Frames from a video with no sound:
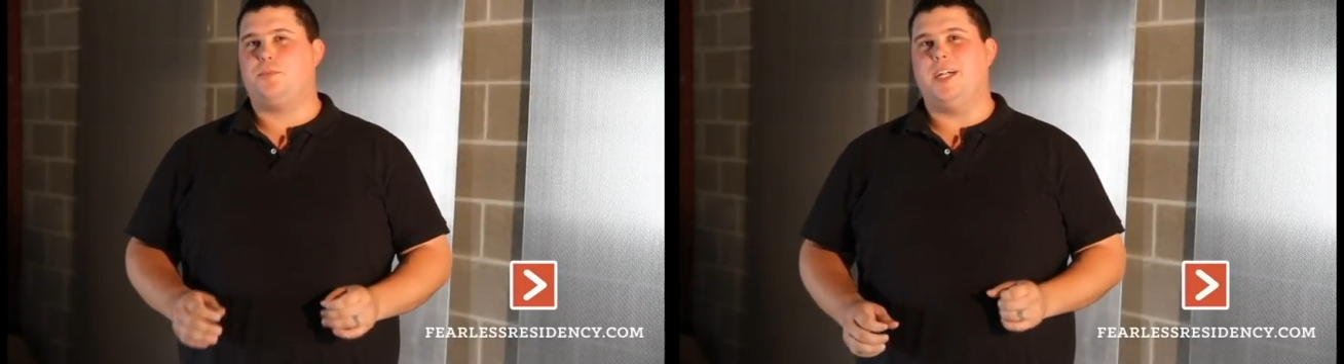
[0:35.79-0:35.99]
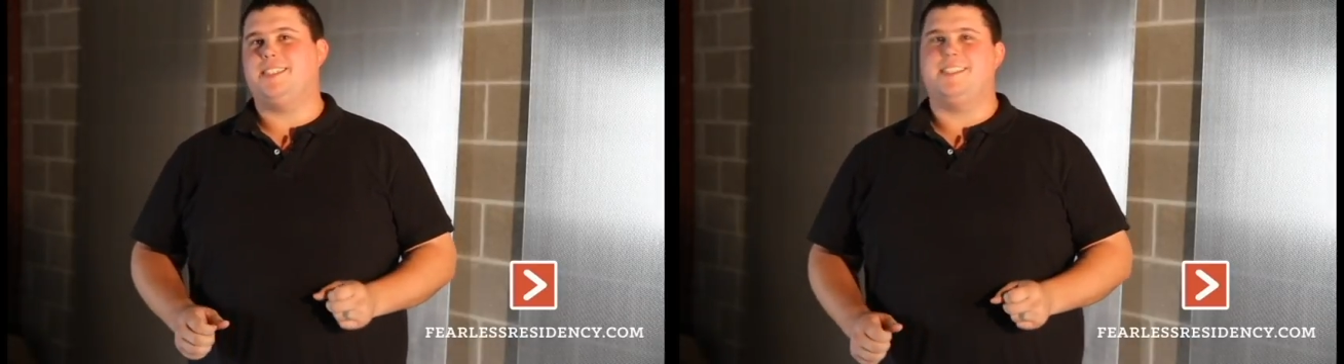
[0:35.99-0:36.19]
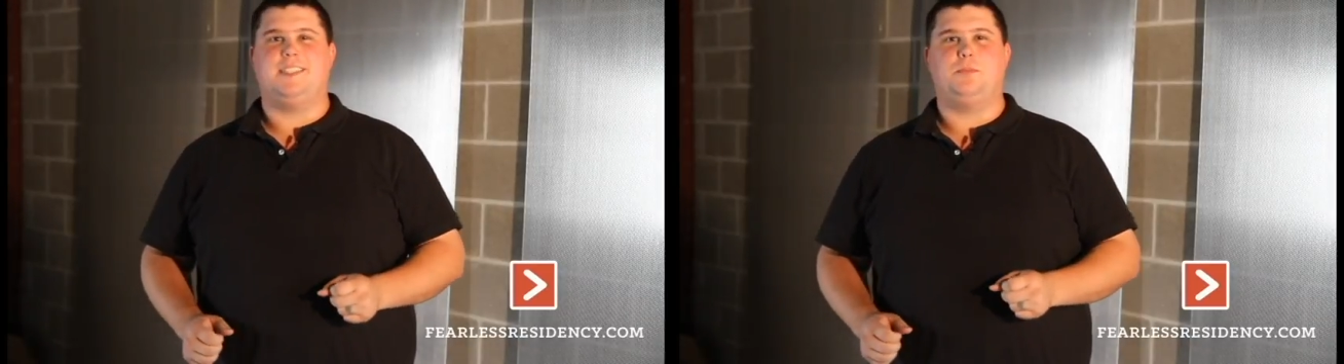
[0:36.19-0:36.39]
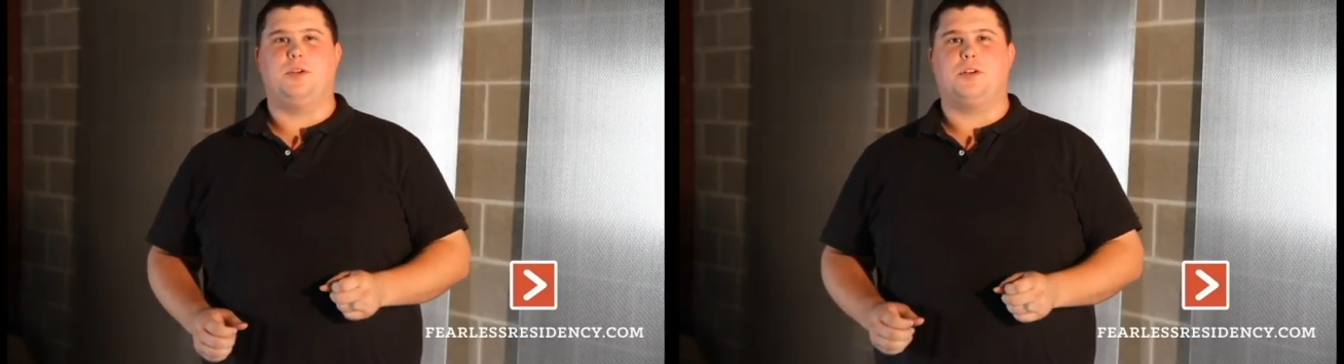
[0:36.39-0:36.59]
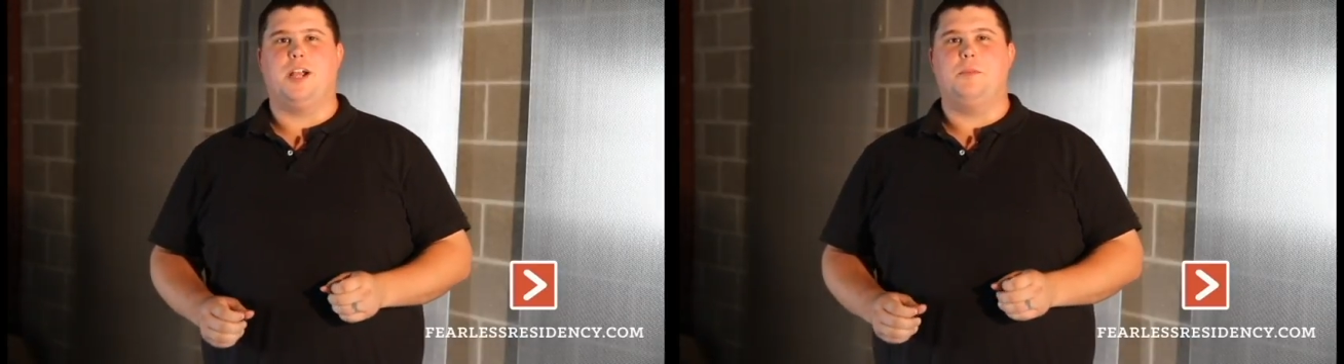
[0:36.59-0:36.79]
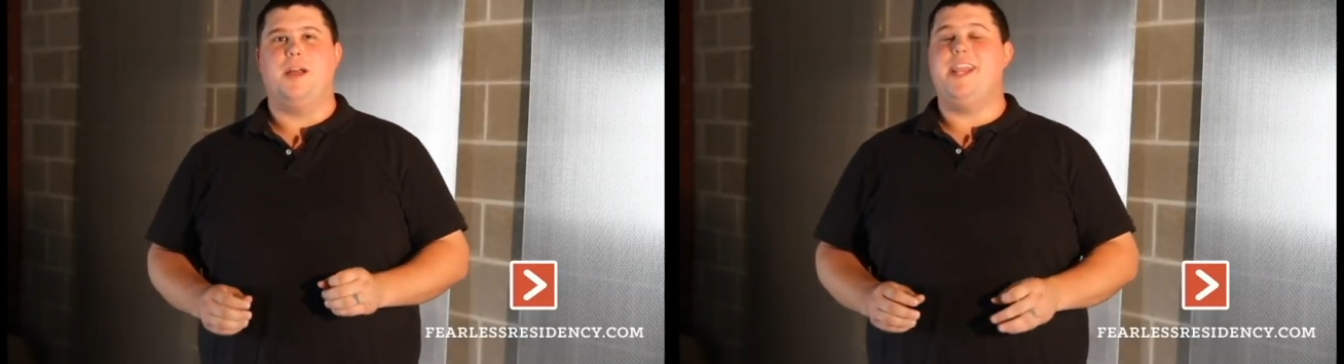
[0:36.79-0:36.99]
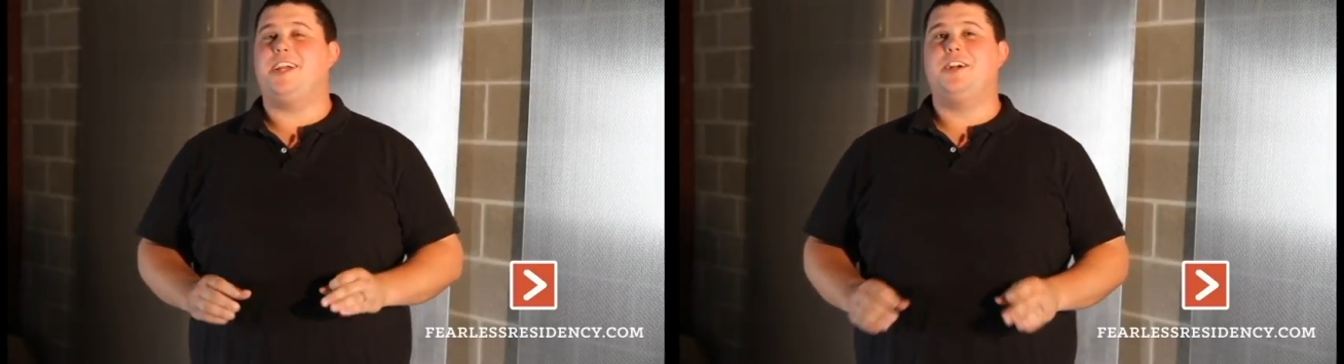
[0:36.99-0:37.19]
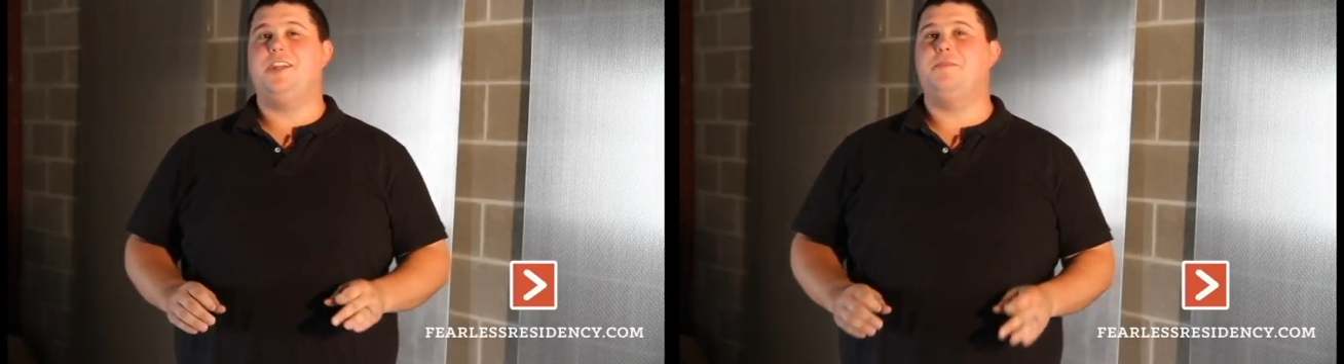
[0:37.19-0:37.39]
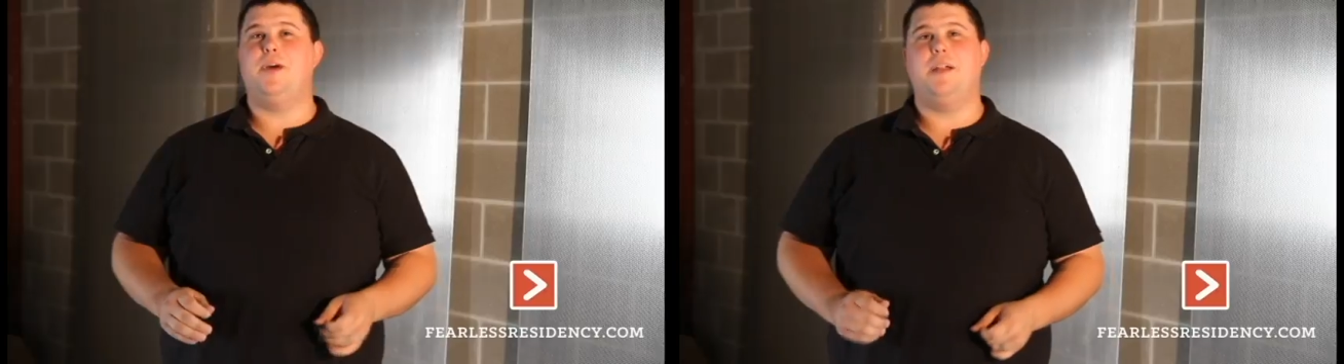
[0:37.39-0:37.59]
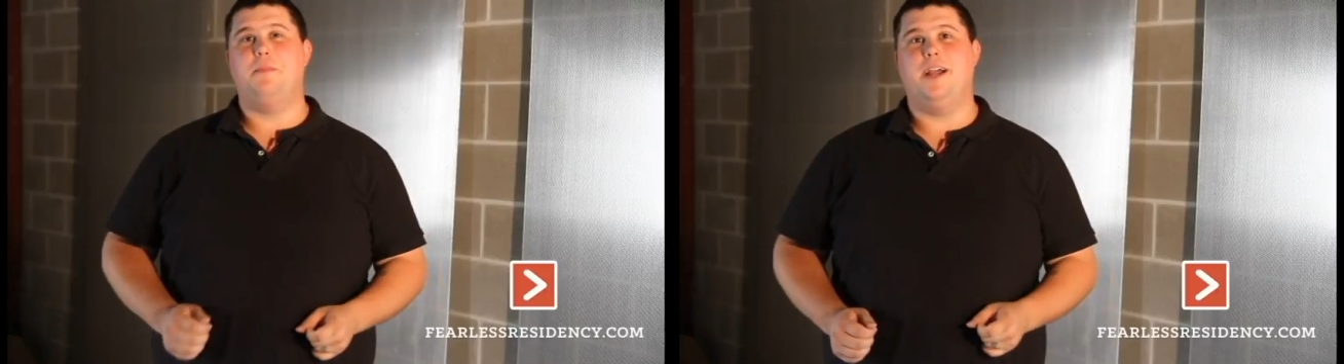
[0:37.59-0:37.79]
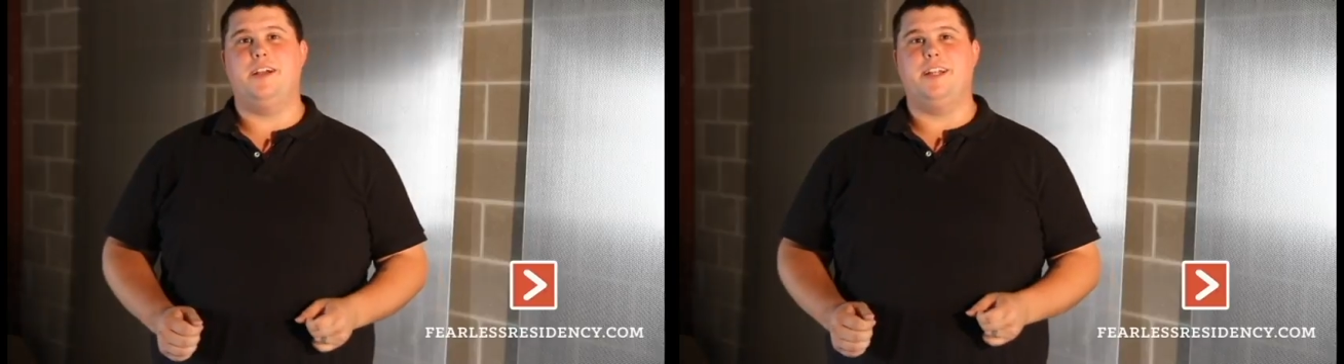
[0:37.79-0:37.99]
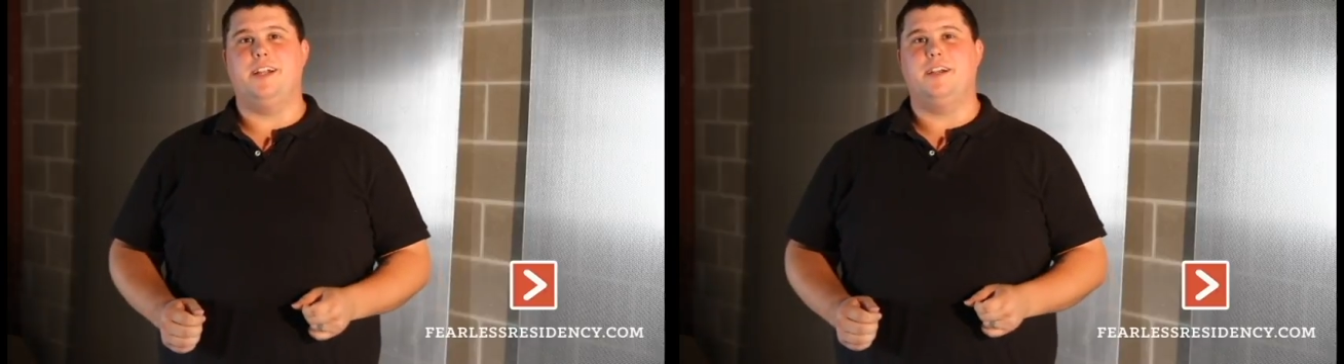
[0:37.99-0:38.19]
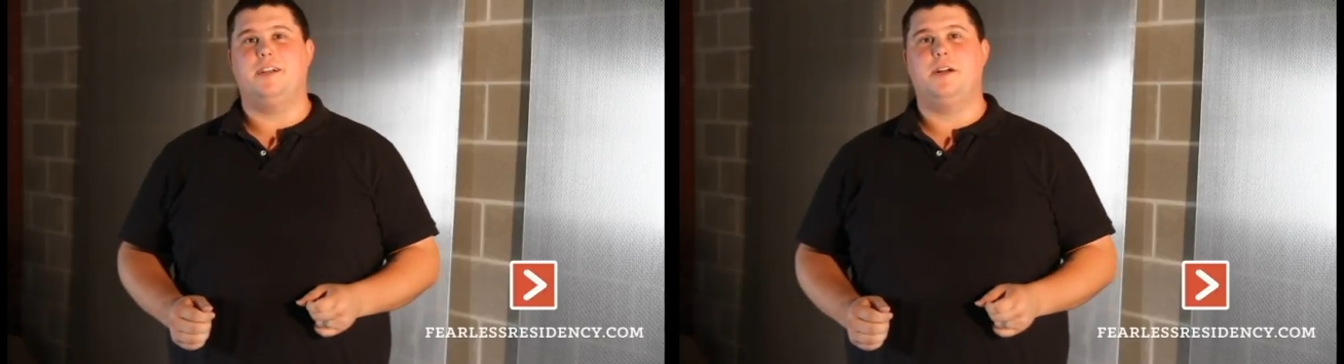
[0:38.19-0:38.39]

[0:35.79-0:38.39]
Residency Program, and it couldn't have been a better year.